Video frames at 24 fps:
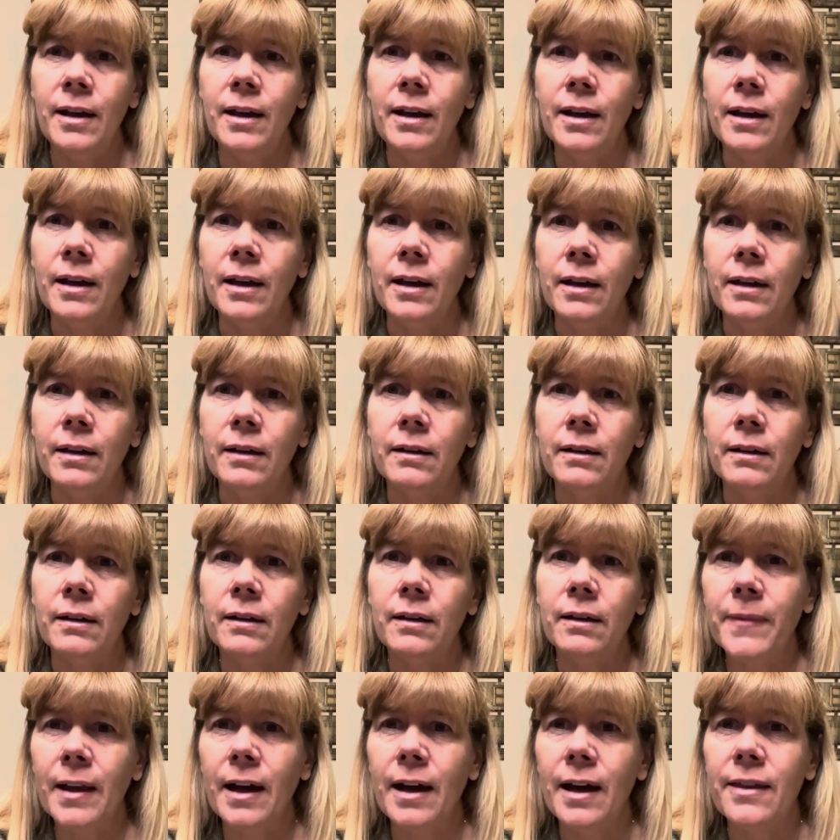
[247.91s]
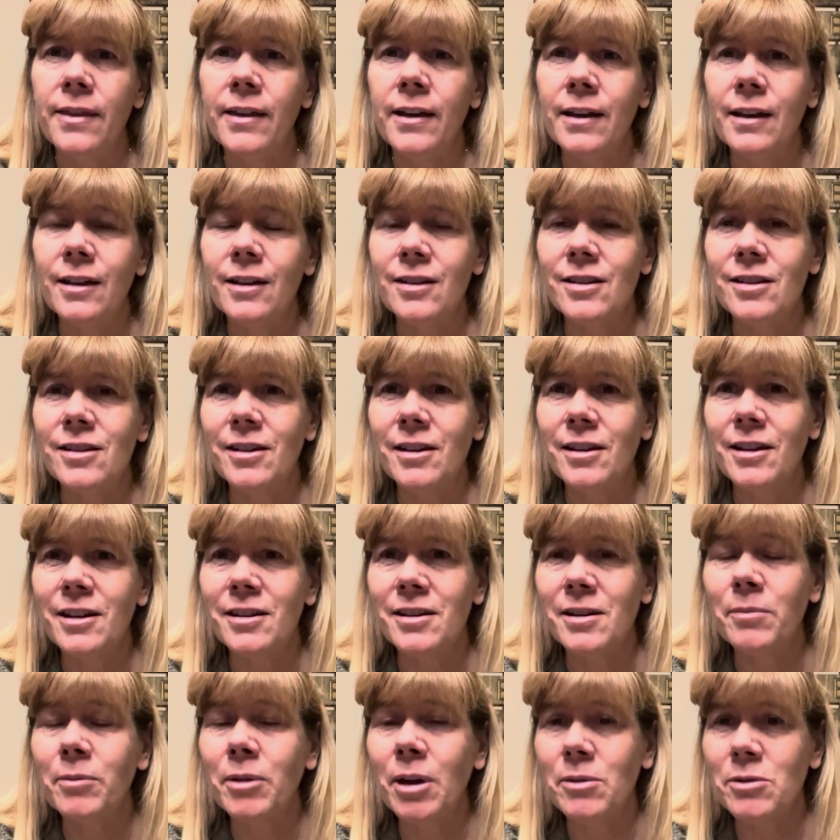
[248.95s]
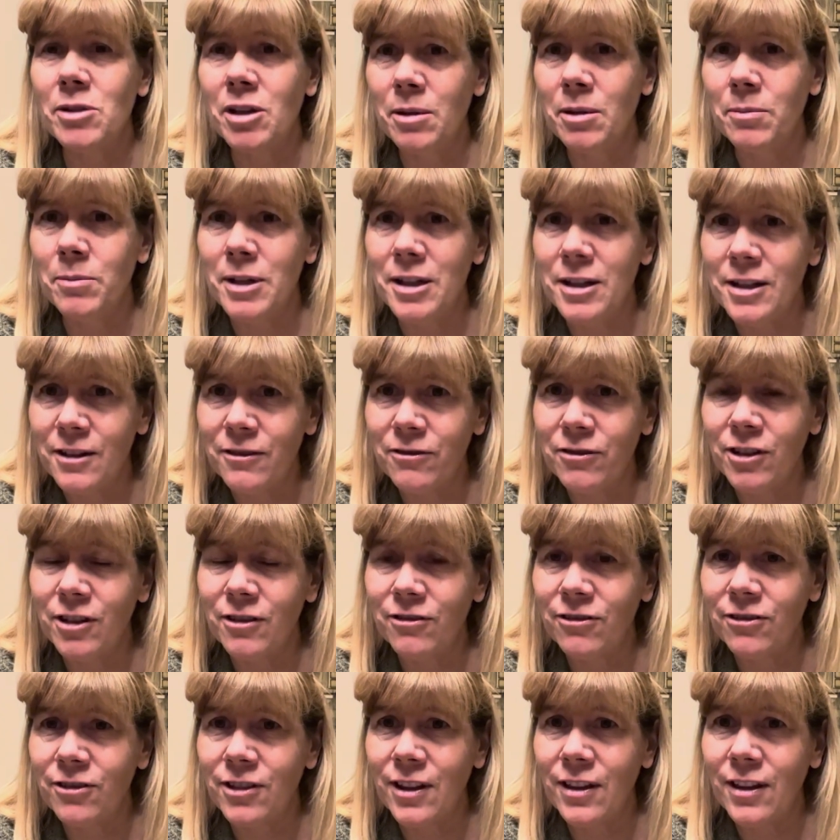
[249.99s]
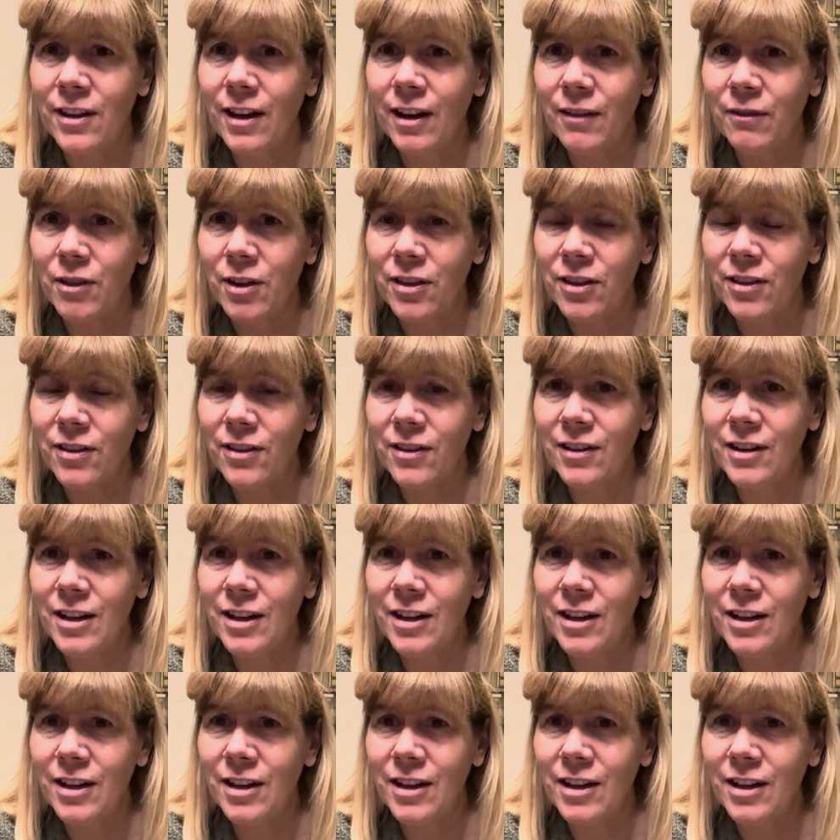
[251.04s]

And I think it's sometimes it can be different with with